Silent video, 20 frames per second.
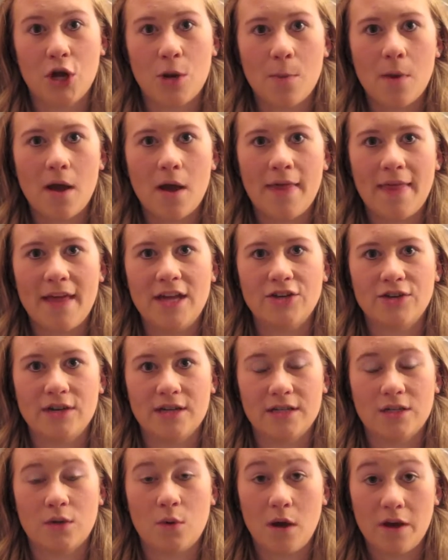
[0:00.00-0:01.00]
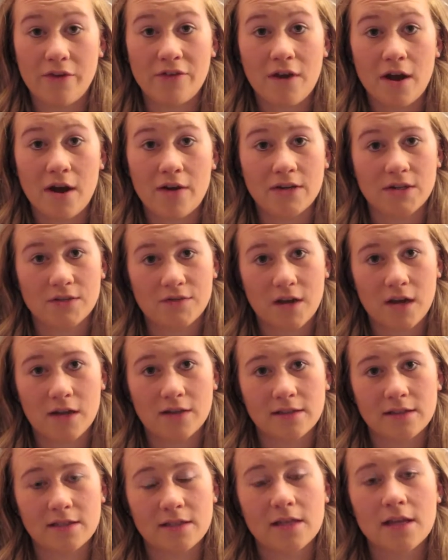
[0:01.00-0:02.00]
buy their dress quite far in
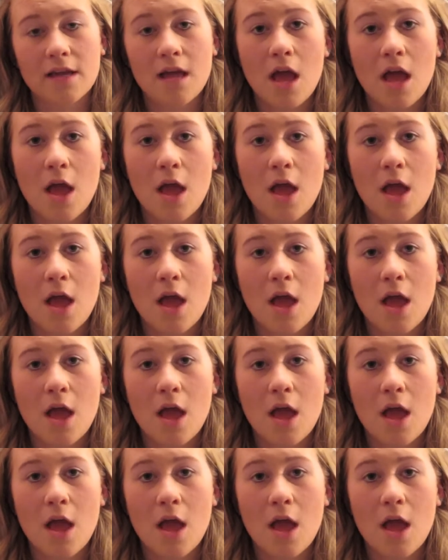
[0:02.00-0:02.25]
advance.